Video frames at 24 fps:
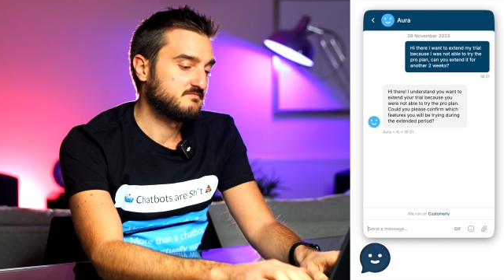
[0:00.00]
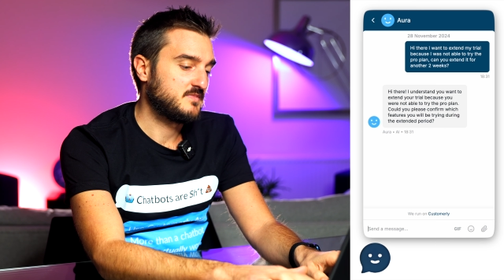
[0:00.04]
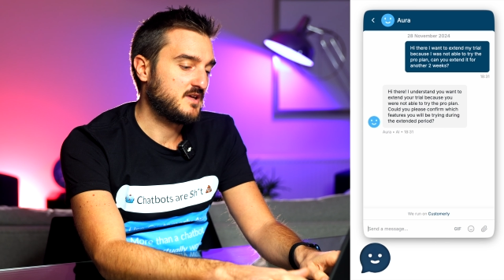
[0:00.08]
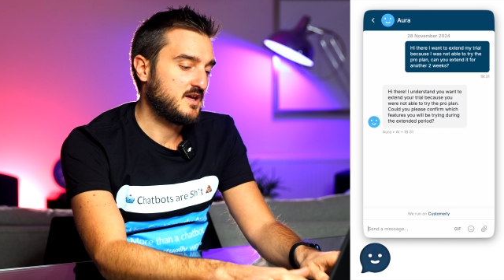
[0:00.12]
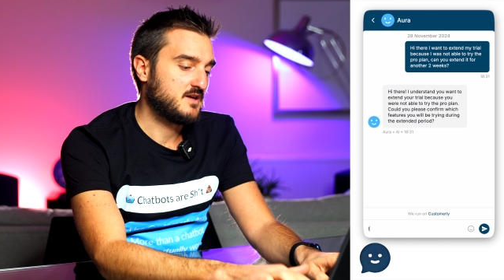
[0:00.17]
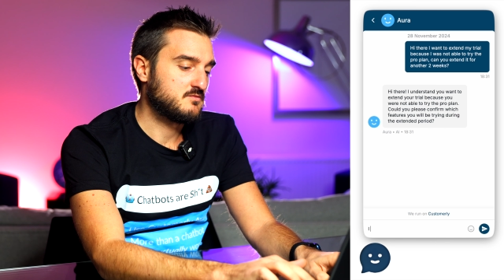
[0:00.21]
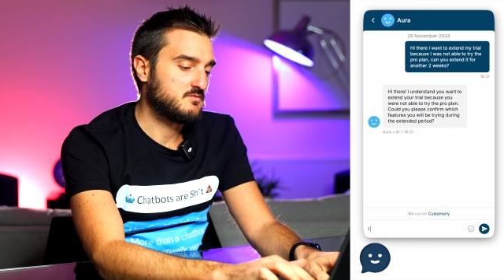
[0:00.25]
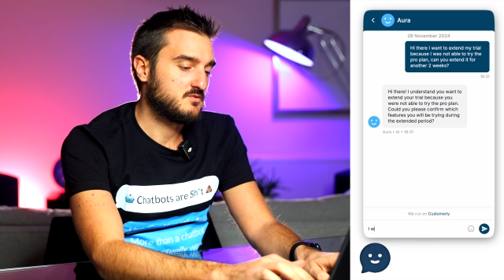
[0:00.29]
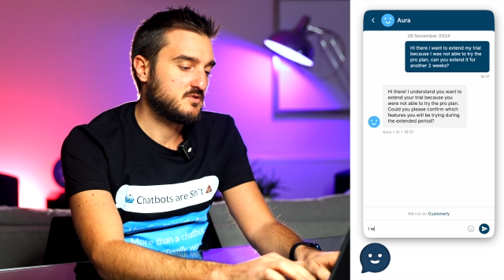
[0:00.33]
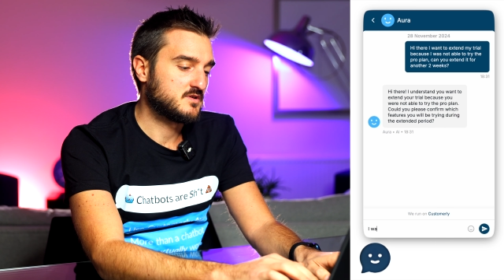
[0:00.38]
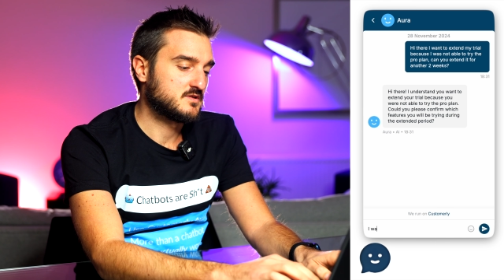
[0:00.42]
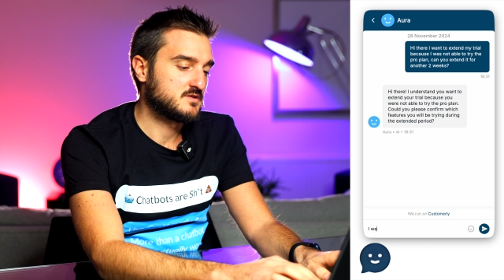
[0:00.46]

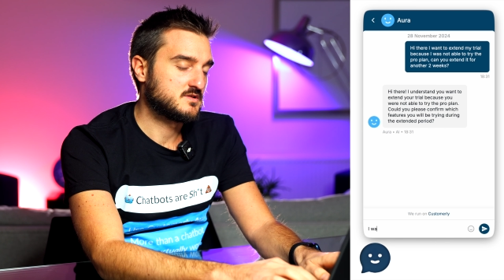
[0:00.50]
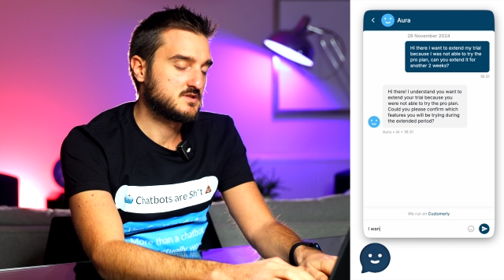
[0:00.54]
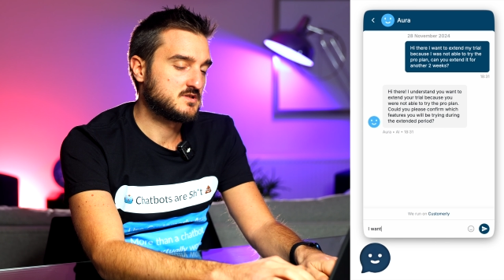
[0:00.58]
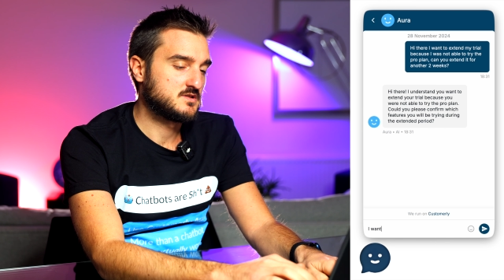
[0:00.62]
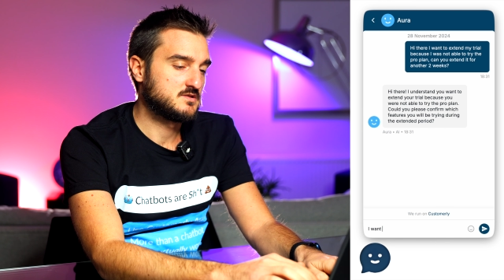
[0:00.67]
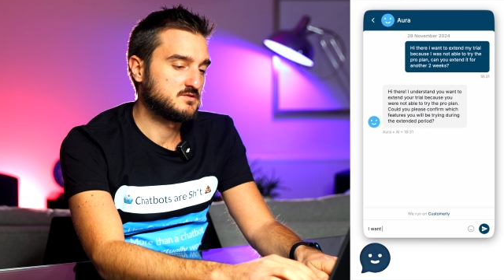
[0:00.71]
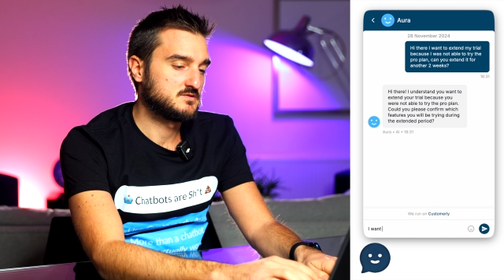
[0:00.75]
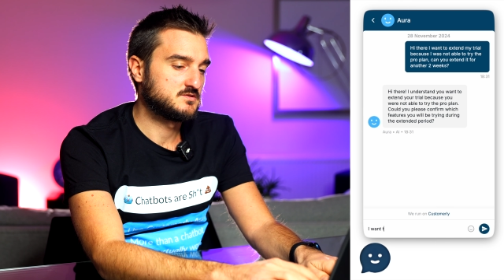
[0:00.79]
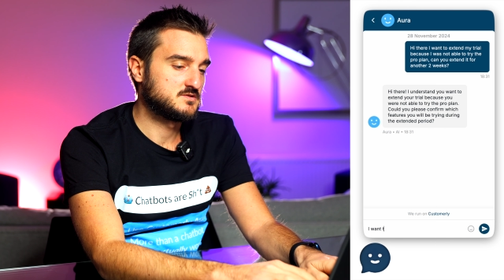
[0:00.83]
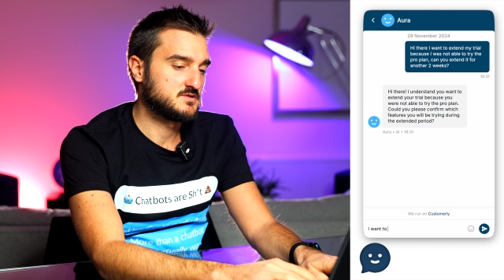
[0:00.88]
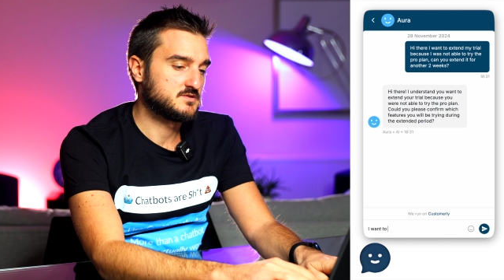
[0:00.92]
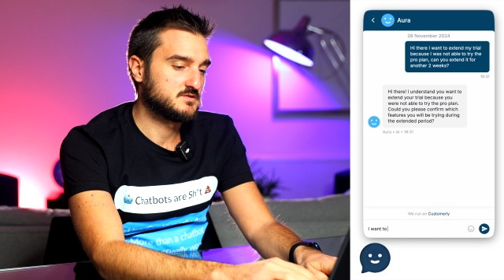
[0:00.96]
I want
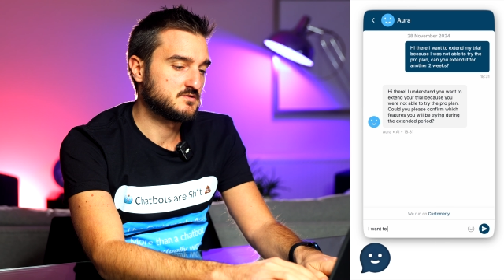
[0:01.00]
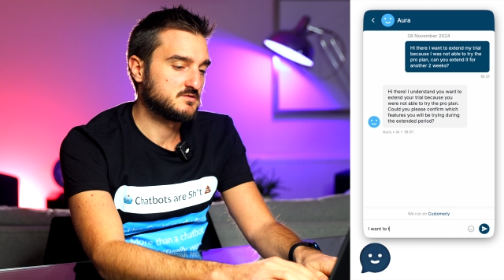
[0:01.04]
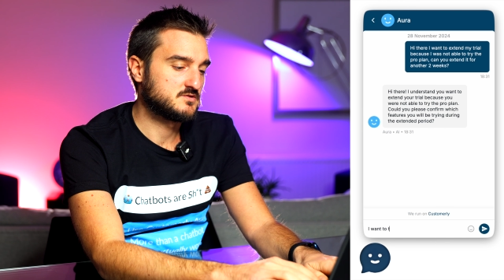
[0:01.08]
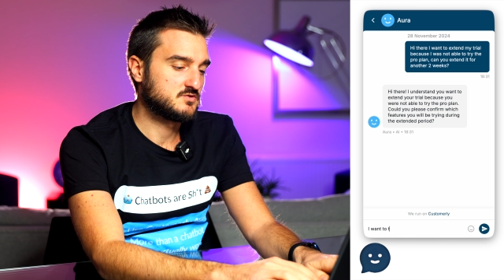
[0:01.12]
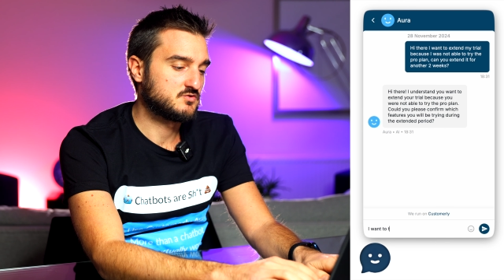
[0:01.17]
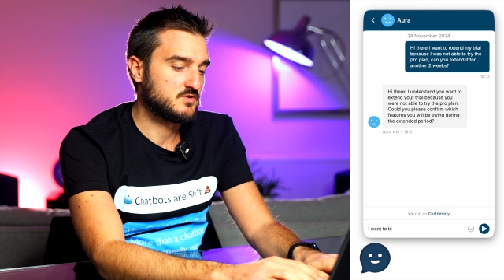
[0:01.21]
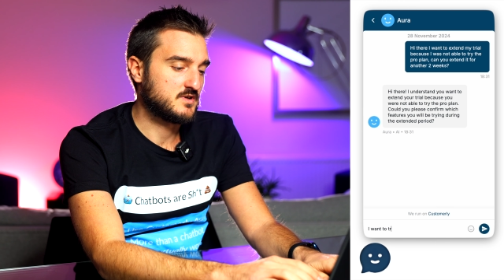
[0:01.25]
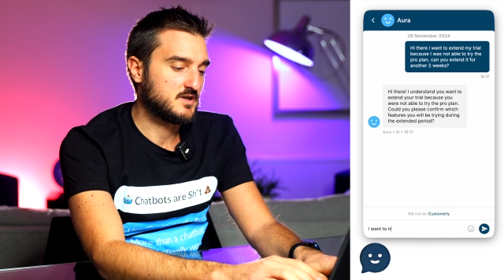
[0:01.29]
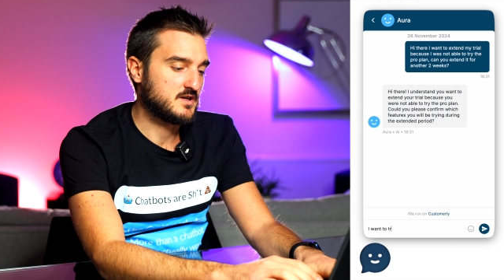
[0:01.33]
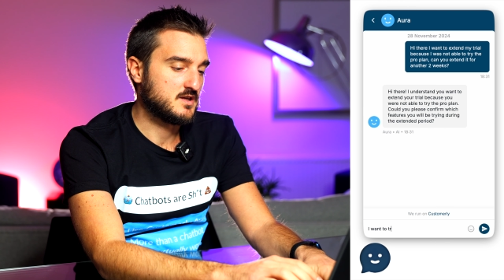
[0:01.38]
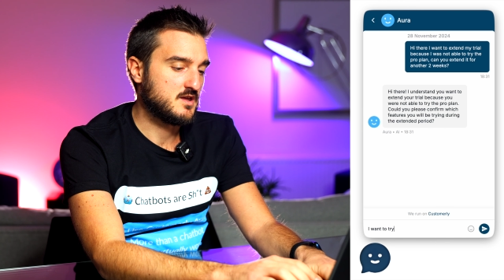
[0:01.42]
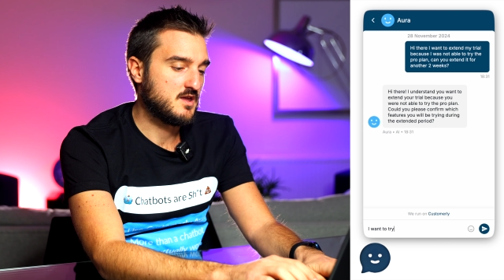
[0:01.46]
to
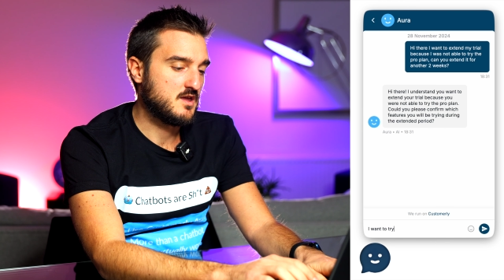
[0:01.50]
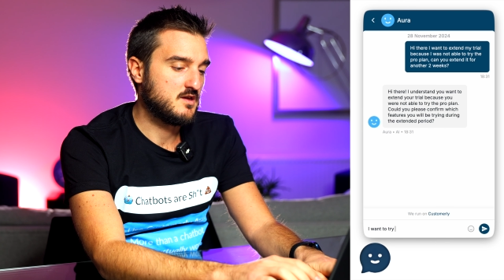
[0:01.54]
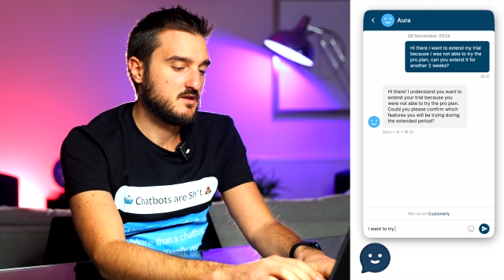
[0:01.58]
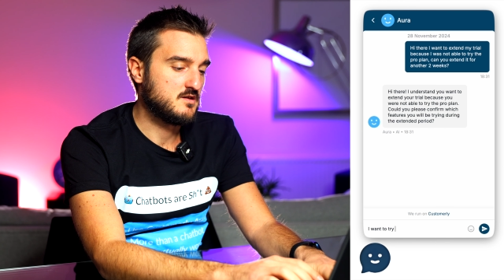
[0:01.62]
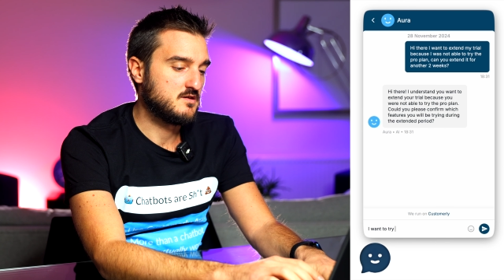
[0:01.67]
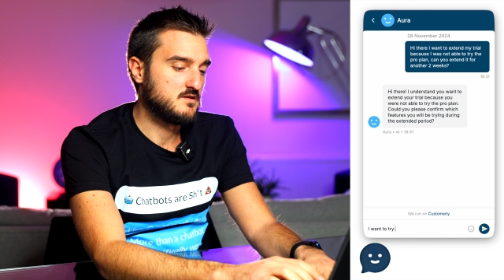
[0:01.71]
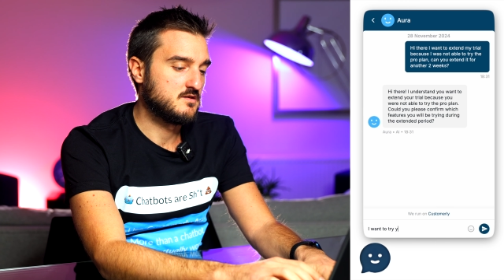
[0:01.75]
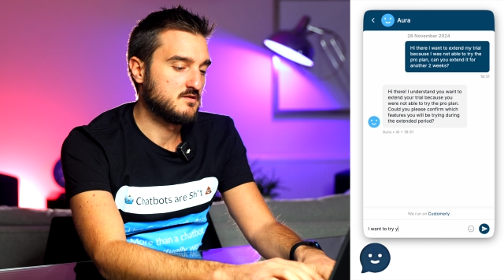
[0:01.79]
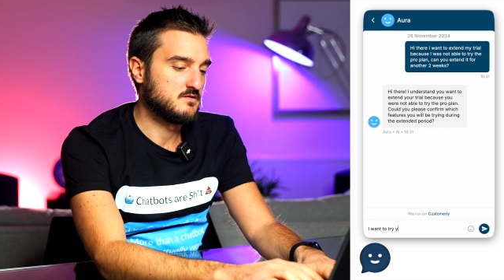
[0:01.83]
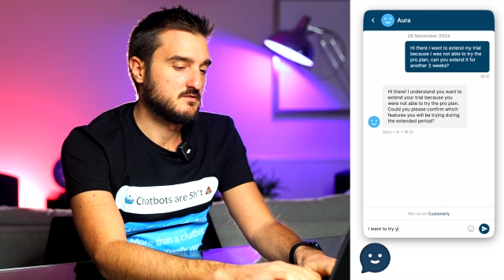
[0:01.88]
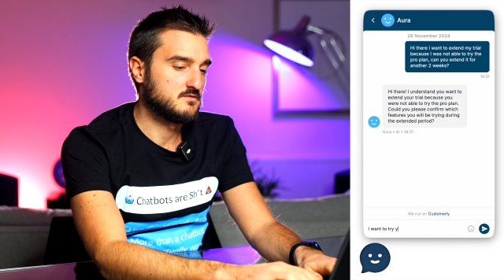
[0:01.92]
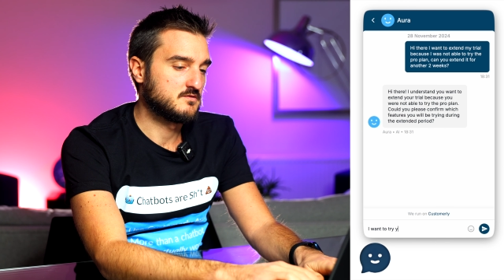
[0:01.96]
try
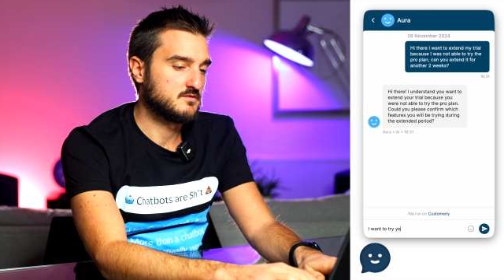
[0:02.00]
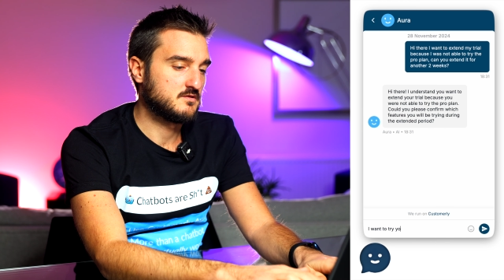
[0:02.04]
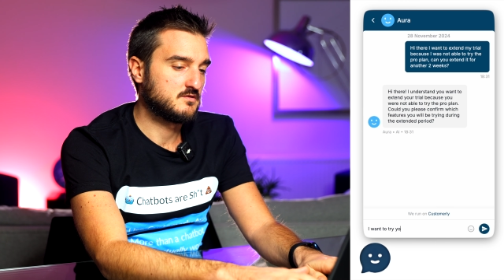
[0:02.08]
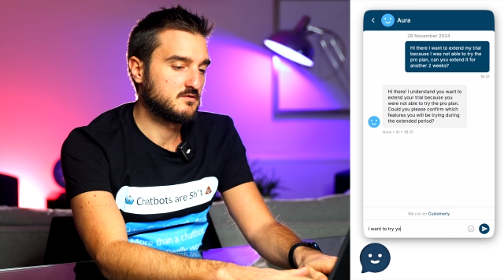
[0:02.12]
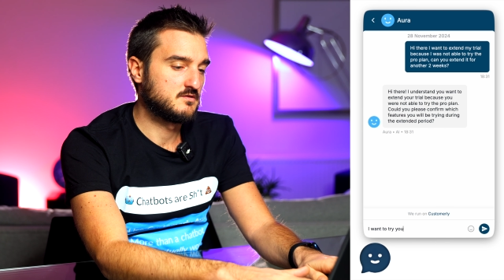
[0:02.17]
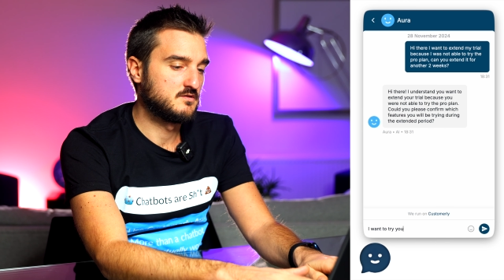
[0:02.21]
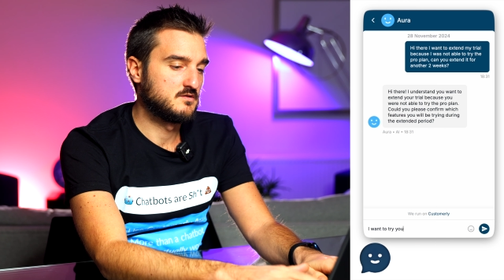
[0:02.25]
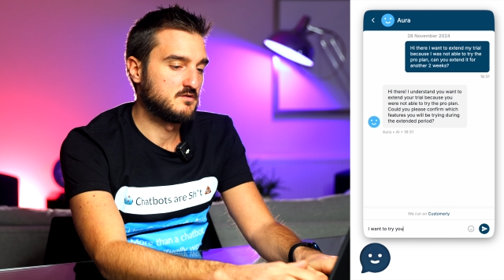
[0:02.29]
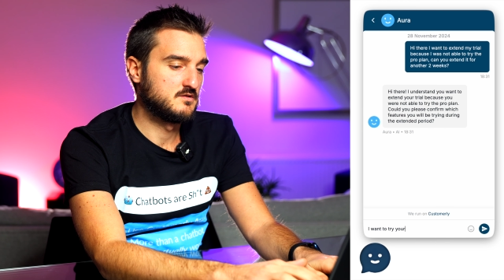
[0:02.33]
your